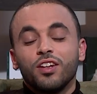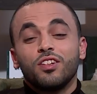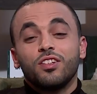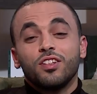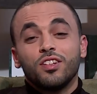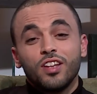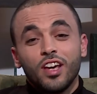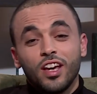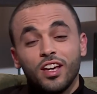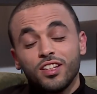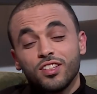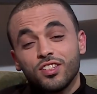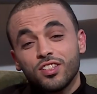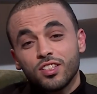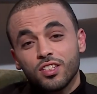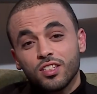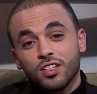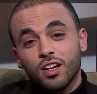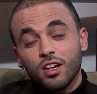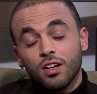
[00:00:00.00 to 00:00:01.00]

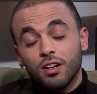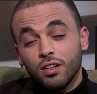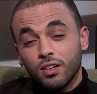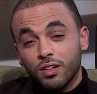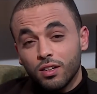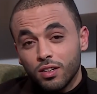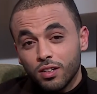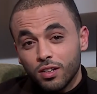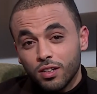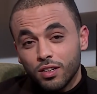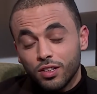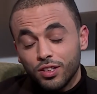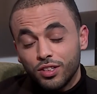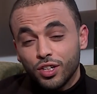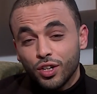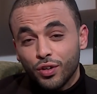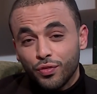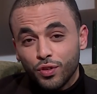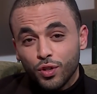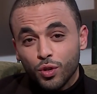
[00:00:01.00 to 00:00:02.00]
today's,
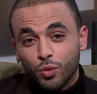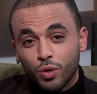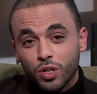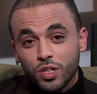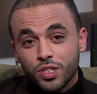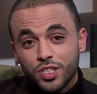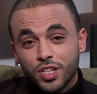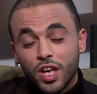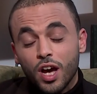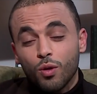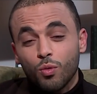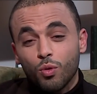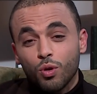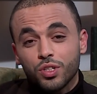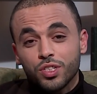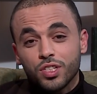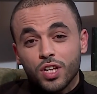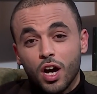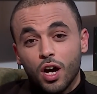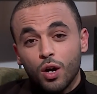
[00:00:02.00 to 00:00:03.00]
dear viewers, that
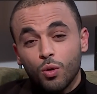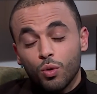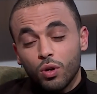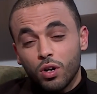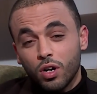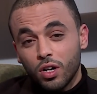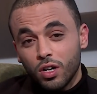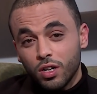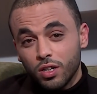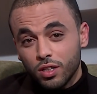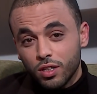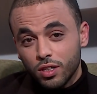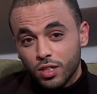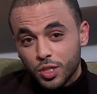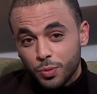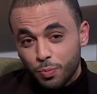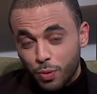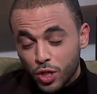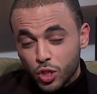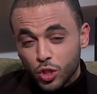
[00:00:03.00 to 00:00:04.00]
was our
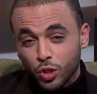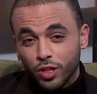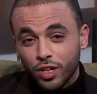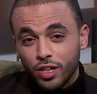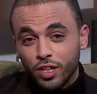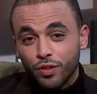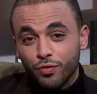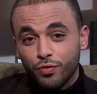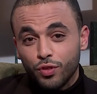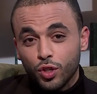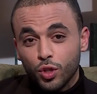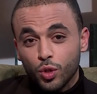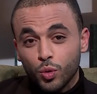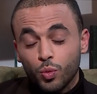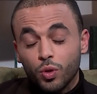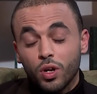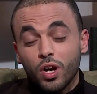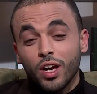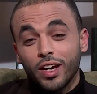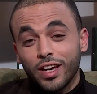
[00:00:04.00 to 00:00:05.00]
special
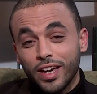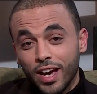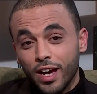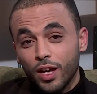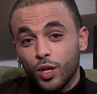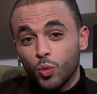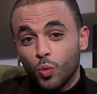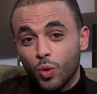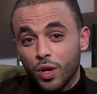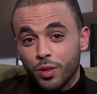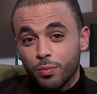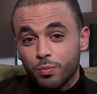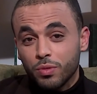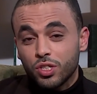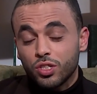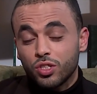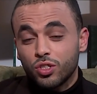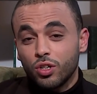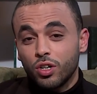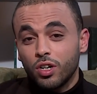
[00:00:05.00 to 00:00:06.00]
interview again with
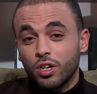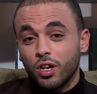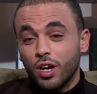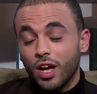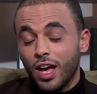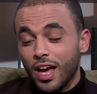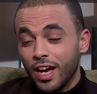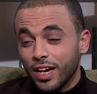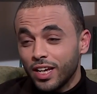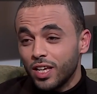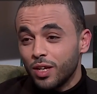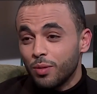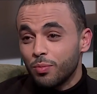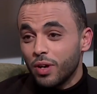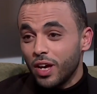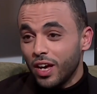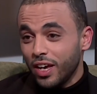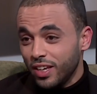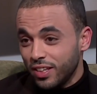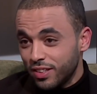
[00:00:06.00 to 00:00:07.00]
Mr. Hakim
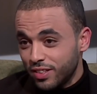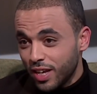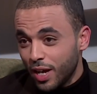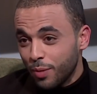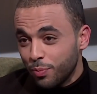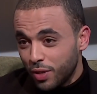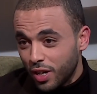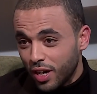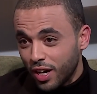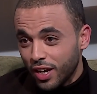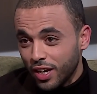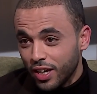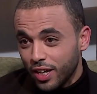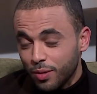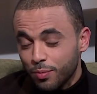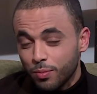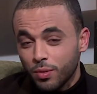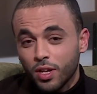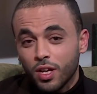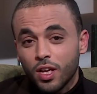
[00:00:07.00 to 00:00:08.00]

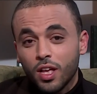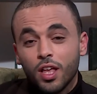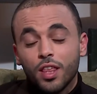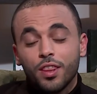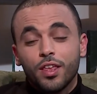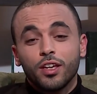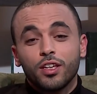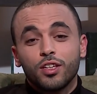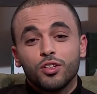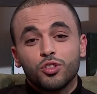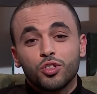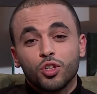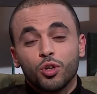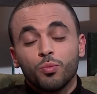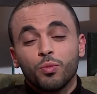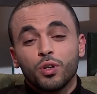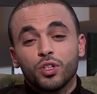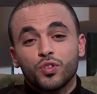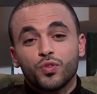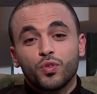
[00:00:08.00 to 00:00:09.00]
Abderrahim. Thank you so
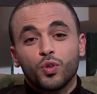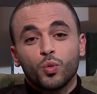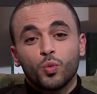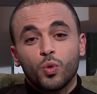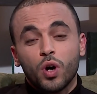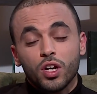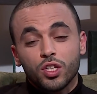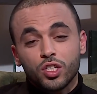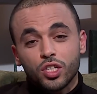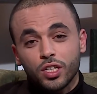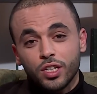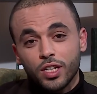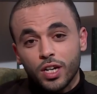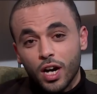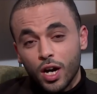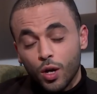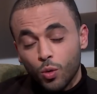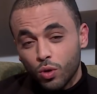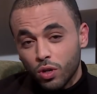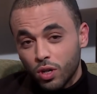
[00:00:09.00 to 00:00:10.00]
much for watching
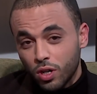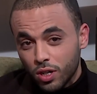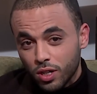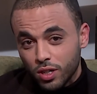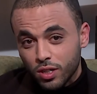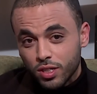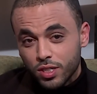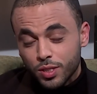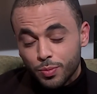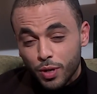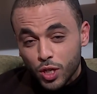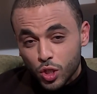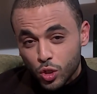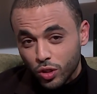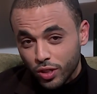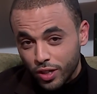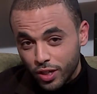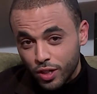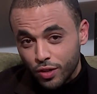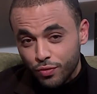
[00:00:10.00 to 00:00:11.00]
our
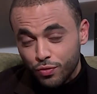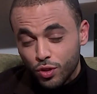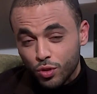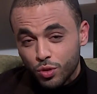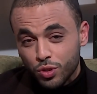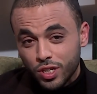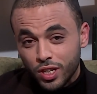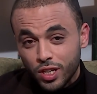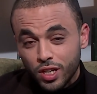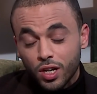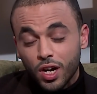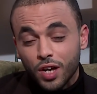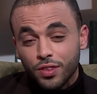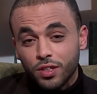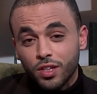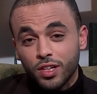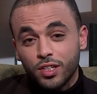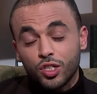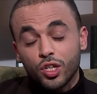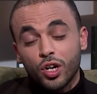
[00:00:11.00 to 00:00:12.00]
special interviews here at
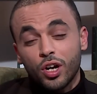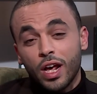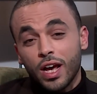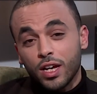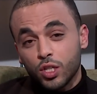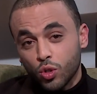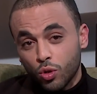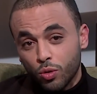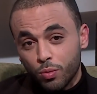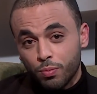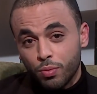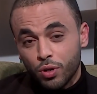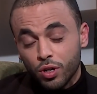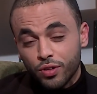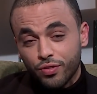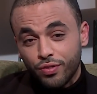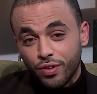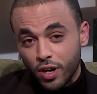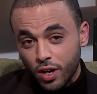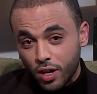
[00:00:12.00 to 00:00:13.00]
the International
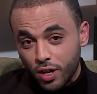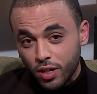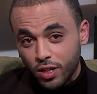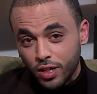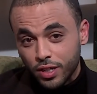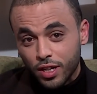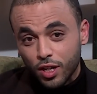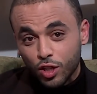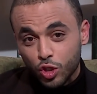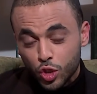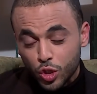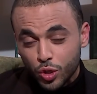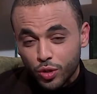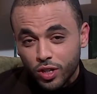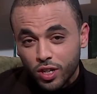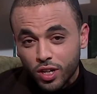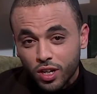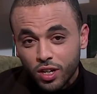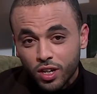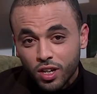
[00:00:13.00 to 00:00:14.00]
Book Fair in
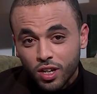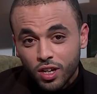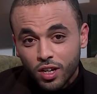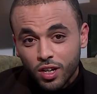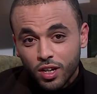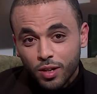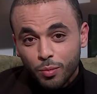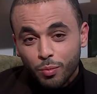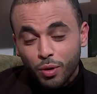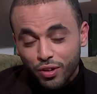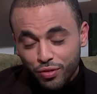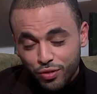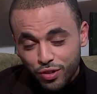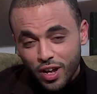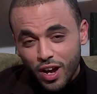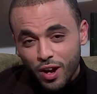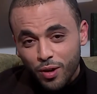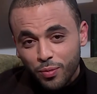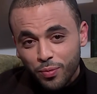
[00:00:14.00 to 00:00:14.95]
Algeria. Bye for now.